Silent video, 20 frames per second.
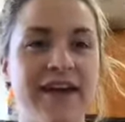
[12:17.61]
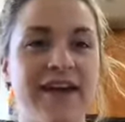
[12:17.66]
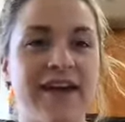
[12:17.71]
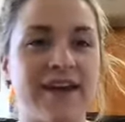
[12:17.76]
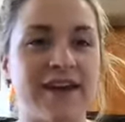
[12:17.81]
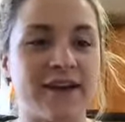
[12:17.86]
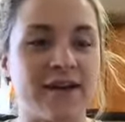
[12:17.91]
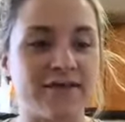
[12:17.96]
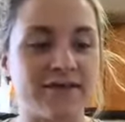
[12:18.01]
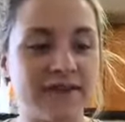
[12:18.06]

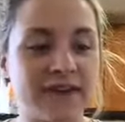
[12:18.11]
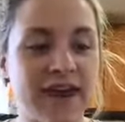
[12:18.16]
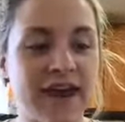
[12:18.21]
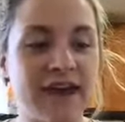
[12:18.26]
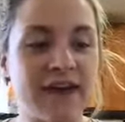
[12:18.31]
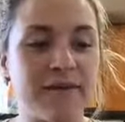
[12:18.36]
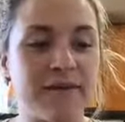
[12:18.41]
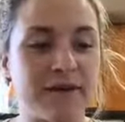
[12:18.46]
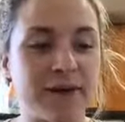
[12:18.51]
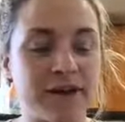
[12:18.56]
You know,
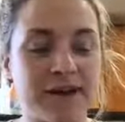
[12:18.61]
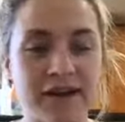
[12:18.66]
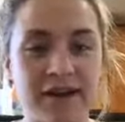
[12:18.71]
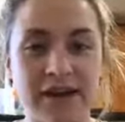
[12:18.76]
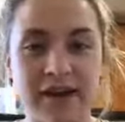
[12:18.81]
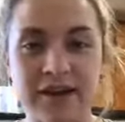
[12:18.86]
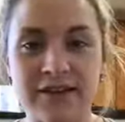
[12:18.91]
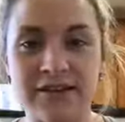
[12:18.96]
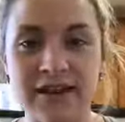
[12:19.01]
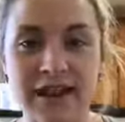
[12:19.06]
tonight I'm going
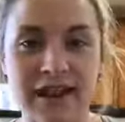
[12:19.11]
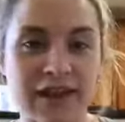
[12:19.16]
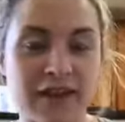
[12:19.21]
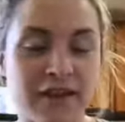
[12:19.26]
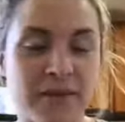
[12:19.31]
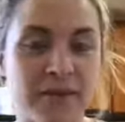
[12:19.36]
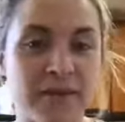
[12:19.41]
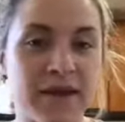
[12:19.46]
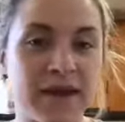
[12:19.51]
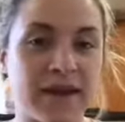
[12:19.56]
to take it a
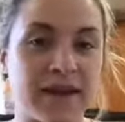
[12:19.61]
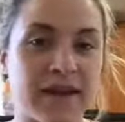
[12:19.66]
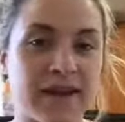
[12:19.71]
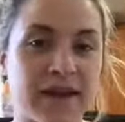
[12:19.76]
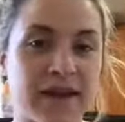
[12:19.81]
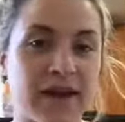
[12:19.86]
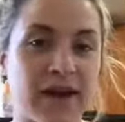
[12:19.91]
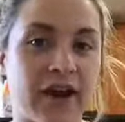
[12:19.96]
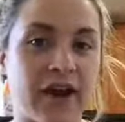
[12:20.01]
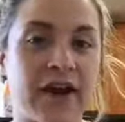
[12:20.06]
little bit
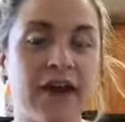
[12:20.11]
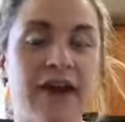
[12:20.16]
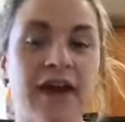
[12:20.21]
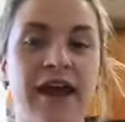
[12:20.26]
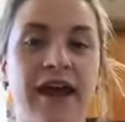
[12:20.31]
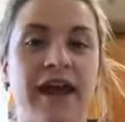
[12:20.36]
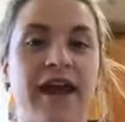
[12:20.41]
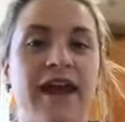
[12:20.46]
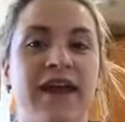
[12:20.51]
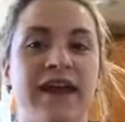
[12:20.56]
easier,
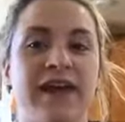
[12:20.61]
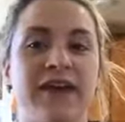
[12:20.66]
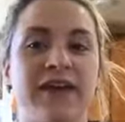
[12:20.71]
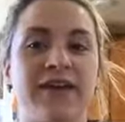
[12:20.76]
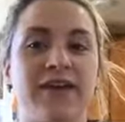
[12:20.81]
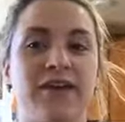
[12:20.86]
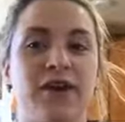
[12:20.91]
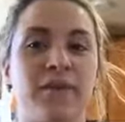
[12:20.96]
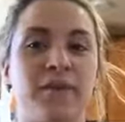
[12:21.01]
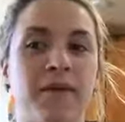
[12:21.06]

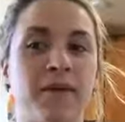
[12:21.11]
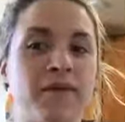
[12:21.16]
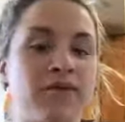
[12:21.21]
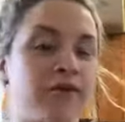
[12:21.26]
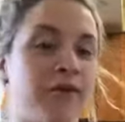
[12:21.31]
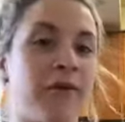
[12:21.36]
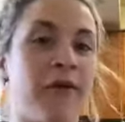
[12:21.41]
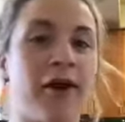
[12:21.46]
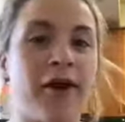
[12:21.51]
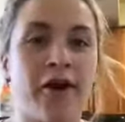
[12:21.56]
and, you know, maybe
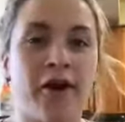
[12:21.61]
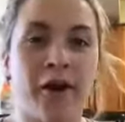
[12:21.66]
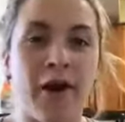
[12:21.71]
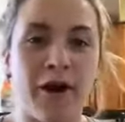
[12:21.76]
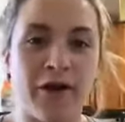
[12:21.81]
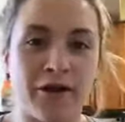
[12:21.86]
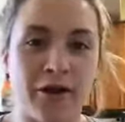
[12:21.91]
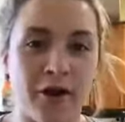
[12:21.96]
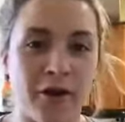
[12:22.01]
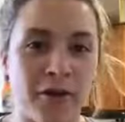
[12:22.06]
tomorrow
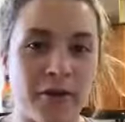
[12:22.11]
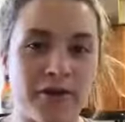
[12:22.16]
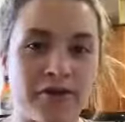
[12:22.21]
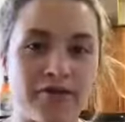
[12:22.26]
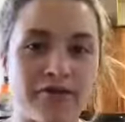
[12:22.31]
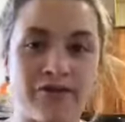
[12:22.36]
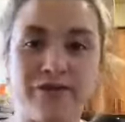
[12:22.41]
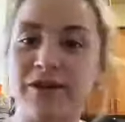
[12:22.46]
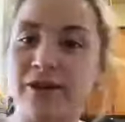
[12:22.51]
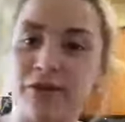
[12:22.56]
I'll go
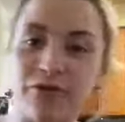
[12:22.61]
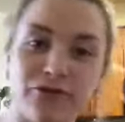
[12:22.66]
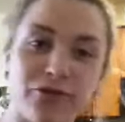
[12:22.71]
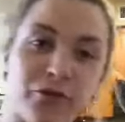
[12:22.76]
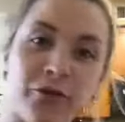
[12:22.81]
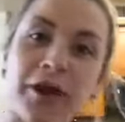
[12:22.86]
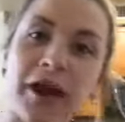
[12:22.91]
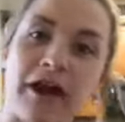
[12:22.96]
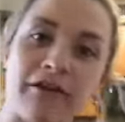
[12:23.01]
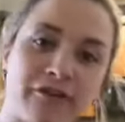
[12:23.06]
and, you know, do
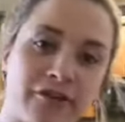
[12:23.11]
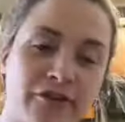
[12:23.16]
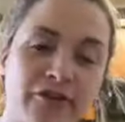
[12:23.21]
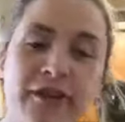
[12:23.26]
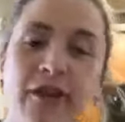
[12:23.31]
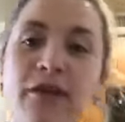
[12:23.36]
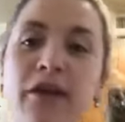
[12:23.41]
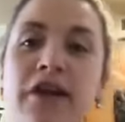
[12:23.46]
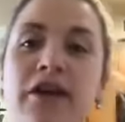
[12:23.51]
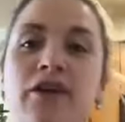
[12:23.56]
whatever.
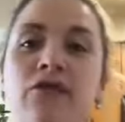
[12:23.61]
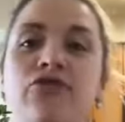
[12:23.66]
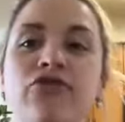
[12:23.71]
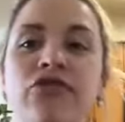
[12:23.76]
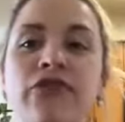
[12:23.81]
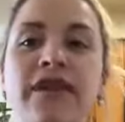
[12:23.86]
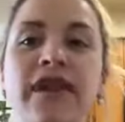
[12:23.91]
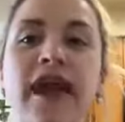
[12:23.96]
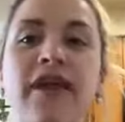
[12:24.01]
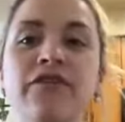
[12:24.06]
So, like, you
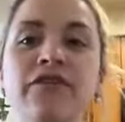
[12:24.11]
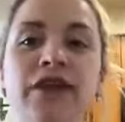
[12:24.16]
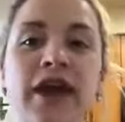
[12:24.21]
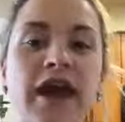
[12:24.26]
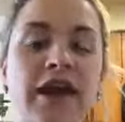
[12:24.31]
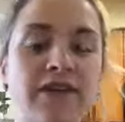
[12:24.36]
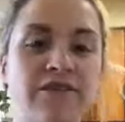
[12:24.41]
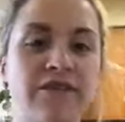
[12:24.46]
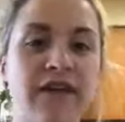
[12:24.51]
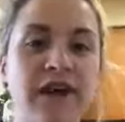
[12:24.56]
just have to
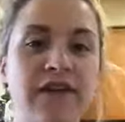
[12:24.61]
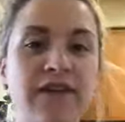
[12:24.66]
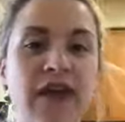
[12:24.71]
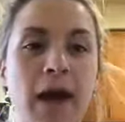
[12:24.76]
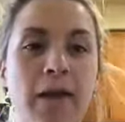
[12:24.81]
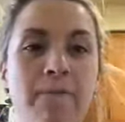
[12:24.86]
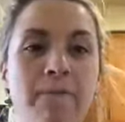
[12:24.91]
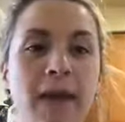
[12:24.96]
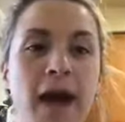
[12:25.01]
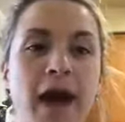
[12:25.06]
kind of find
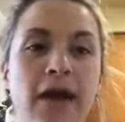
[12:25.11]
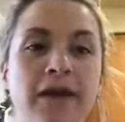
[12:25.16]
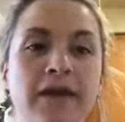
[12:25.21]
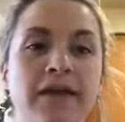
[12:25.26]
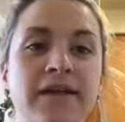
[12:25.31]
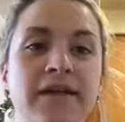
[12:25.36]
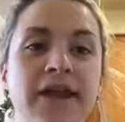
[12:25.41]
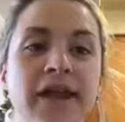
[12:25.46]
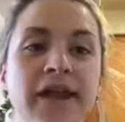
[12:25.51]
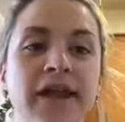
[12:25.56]
that
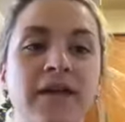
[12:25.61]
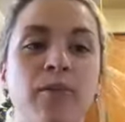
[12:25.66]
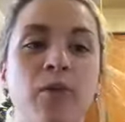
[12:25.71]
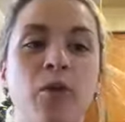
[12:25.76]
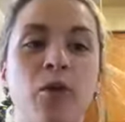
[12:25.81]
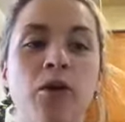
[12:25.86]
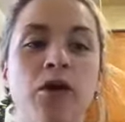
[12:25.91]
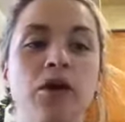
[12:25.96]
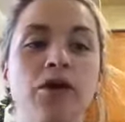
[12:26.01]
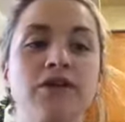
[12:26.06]
balance, and it's
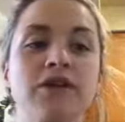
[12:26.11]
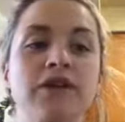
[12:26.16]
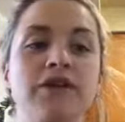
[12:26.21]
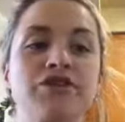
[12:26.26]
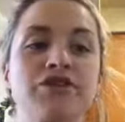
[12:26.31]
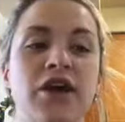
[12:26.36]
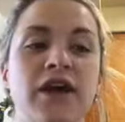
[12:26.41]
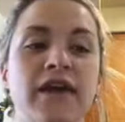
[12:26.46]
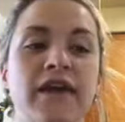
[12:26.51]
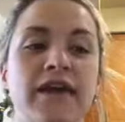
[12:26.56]
more
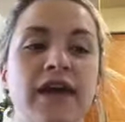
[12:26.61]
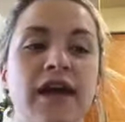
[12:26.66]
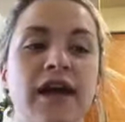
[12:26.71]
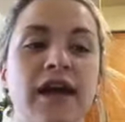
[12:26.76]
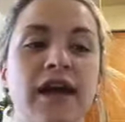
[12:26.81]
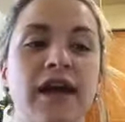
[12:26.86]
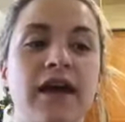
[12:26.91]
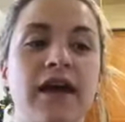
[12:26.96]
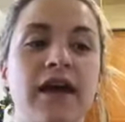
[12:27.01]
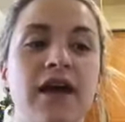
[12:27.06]
than just
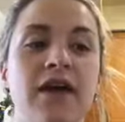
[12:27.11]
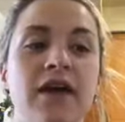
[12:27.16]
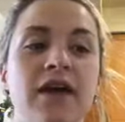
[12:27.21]
like,